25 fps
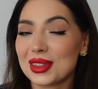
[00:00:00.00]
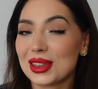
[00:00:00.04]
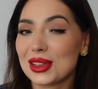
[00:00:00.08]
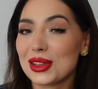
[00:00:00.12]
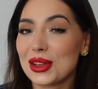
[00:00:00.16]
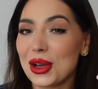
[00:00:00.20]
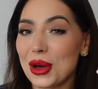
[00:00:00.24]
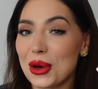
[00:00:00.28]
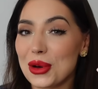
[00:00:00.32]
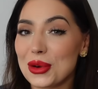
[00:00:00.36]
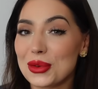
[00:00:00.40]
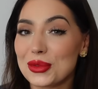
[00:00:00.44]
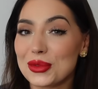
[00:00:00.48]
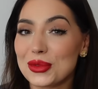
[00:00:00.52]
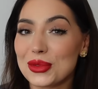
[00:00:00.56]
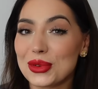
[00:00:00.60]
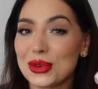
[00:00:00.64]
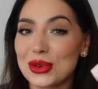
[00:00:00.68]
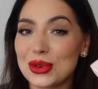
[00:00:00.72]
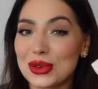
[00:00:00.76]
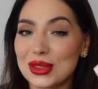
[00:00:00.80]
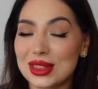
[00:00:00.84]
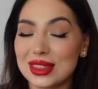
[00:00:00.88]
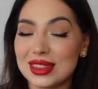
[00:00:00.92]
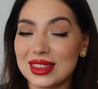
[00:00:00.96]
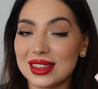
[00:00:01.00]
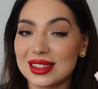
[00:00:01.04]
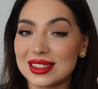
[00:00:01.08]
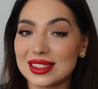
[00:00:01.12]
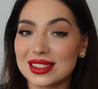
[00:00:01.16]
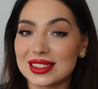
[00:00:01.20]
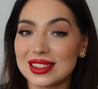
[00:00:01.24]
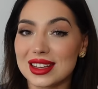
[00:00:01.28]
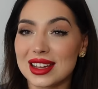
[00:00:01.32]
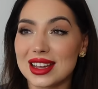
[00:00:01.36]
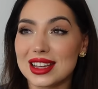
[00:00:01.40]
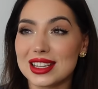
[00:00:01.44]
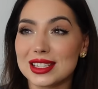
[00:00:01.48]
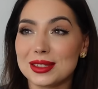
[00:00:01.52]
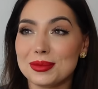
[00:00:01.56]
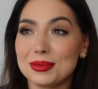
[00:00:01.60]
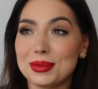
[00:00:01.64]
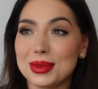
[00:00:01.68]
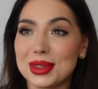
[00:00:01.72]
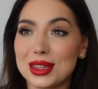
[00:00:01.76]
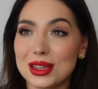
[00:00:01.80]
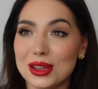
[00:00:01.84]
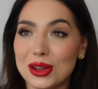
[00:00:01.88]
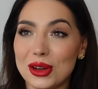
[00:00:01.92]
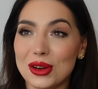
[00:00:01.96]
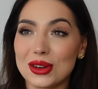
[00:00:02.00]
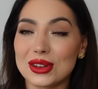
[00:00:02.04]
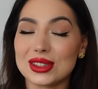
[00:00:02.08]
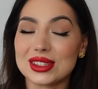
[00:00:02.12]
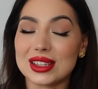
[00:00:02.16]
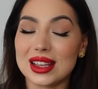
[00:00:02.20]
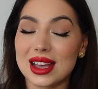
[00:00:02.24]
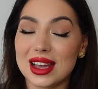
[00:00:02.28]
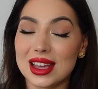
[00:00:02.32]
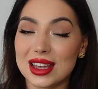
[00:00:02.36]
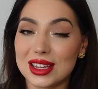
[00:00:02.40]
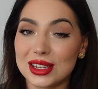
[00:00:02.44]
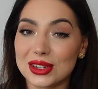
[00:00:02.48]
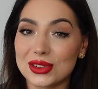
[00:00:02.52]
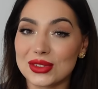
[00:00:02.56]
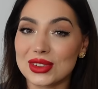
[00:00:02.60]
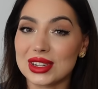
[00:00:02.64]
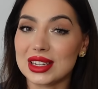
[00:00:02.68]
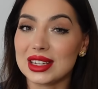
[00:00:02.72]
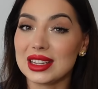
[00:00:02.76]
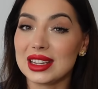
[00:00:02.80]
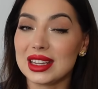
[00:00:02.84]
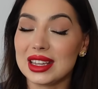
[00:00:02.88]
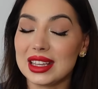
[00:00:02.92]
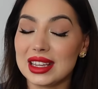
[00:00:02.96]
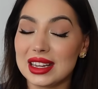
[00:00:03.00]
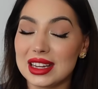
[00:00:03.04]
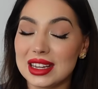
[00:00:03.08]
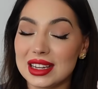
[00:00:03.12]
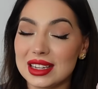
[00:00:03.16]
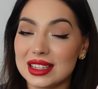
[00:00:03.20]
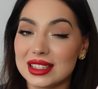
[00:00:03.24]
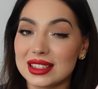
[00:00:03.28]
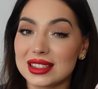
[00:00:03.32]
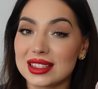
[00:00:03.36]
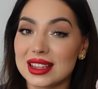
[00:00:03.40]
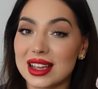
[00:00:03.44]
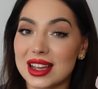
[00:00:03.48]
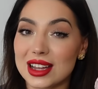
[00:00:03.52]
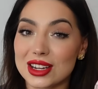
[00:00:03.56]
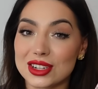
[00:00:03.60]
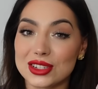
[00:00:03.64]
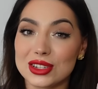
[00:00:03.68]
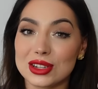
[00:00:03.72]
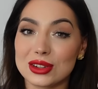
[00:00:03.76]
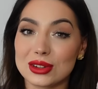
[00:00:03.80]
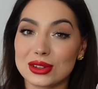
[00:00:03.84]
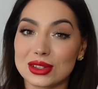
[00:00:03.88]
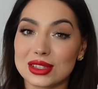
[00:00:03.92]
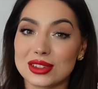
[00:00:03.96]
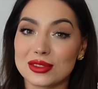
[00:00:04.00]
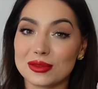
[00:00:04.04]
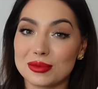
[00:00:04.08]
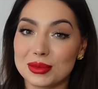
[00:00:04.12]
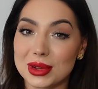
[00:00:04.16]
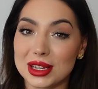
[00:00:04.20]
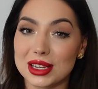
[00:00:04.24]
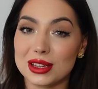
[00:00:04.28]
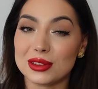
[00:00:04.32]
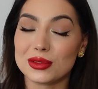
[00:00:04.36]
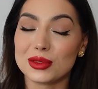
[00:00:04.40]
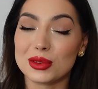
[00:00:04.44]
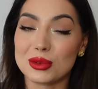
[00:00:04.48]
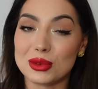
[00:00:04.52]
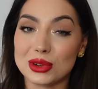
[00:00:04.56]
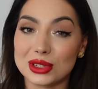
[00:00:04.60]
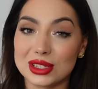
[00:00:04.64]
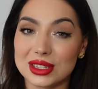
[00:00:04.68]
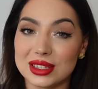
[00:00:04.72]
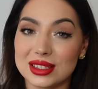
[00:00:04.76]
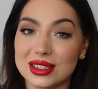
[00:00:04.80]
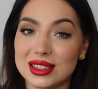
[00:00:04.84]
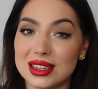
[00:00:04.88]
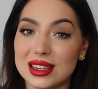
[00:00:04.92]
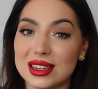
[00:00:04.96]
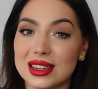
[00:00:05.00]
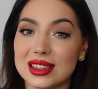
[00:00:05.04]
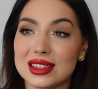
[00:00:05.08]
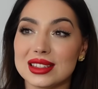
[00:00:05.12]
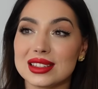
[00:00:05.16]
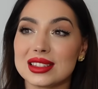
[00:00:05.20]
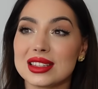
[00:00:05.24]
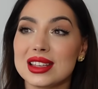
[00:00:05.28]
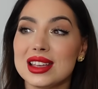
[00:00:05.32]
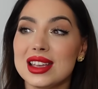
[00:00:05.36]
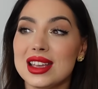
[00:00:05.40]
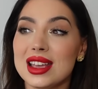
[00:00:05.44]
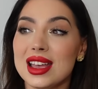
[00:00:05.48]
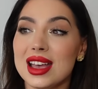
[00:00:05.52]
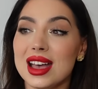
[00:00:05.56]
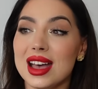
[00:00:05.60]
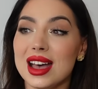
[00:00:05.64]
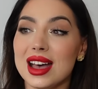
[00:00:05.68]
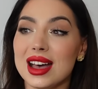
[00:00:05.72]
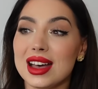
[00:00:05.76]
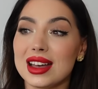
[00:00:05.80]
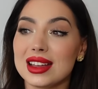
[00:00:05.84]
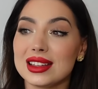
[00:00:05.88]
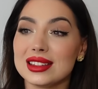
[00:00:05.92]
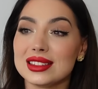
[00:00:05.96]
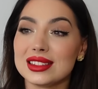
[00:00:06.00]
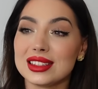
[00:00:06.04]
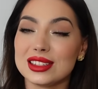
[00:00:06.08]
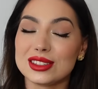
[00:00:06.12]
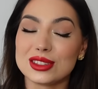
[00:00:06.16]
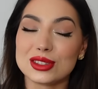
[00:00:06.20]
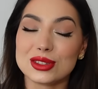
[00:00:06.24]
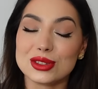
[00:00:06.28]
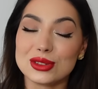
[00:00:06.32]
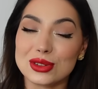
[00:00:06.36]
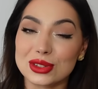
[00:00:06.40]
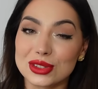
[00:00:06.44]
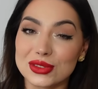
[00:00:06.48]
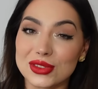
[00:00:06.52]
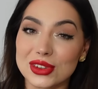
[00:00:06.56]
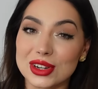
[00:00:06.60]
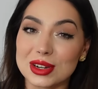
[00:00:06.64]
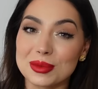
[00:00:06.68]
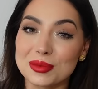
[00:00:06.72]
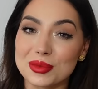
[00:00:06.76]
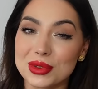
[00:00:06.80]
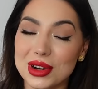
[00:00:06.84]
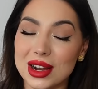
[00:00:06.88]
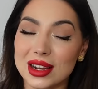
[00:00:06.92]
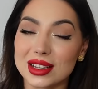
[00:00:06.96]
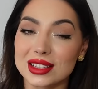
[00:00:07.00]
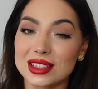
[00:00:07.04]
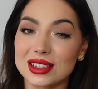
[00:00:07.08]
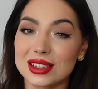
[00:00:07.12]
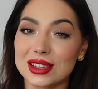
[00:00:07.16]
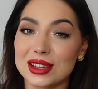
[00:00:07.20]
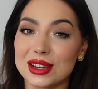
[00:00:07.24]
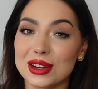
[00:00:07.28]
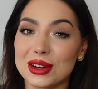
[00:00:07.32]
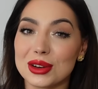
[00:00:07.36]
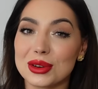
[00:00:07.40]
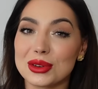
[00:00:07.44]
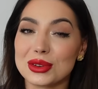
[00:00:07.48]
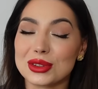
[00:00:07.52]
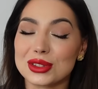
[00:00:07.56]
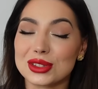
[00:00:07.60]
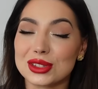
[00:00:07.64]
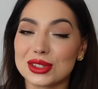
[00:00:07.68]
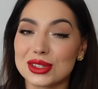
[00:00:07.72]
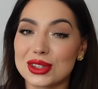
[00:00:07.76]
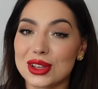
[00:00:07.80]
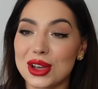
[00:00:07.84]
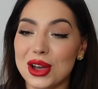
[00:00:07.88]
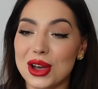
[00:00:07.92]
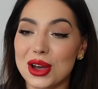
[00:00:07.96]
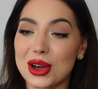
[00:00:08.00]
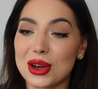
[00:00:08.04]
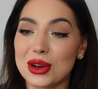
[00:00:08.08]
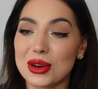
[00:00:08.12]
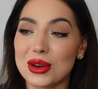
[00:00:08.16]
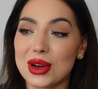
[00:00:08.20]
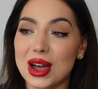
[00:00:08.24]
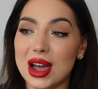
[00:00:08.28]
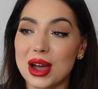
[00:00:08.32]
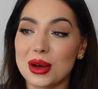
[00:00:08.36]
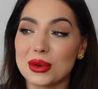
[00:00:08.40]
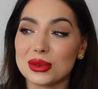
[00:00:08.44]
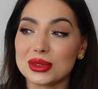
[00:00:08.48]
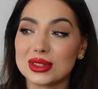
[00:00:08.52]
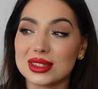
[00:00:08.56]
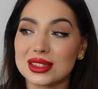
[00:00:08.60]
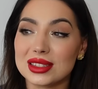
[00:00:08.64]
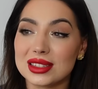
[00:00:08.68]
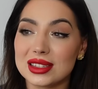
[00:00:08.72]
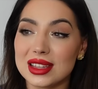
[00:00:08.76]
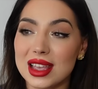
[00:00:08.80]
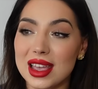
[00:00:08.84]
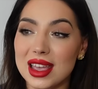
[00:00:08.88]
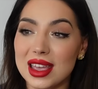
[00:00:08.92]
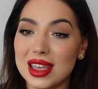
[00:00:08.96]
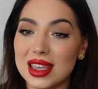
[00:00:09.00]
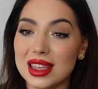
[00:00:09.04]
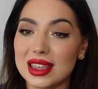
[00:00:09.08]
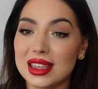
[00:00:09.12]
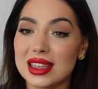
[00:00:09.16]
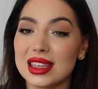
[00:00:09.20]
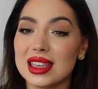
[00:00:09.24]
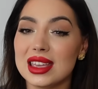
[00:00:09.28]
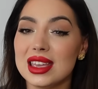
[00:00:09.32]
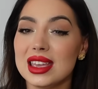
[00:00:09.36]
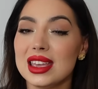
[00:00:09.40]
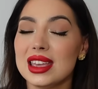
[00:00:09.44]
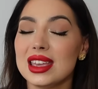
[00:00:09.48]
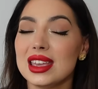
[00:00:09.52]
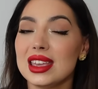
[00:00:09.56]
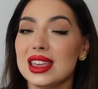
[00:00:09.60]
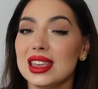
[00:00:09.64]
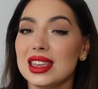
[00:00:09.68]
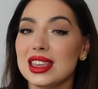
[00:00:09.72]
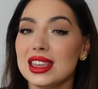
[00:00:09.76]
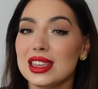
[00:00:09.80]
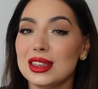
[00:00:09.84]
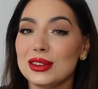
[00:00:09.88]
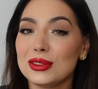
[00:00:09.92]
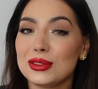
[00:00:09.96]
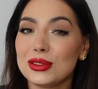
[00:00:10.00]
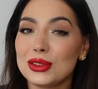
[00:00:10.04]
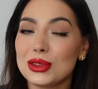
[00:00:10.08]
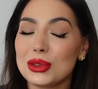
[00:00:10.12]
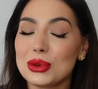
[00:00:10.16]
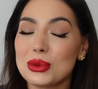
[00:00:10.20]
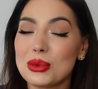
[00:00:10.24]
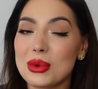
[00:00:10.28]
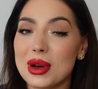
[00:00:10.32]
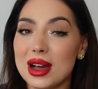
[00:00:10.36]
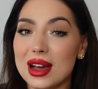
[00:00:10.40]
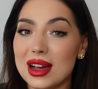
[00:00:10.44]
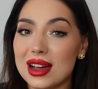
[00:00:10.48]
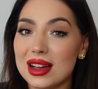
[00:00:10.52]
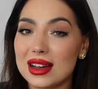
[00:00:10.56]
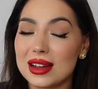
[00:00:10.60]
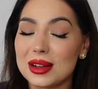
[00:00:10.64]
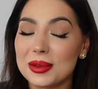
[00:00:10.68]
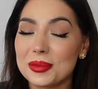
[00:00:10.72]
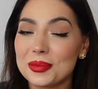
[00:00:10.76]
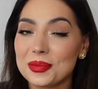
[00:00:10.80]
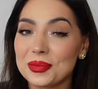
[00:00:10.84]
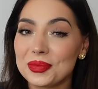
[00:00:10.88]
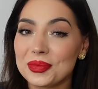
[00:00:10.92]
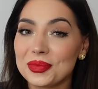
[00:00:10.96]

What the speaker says: go for this size because I agree it is actually a lot of money for what it is and it's not very practical. So I would say if you are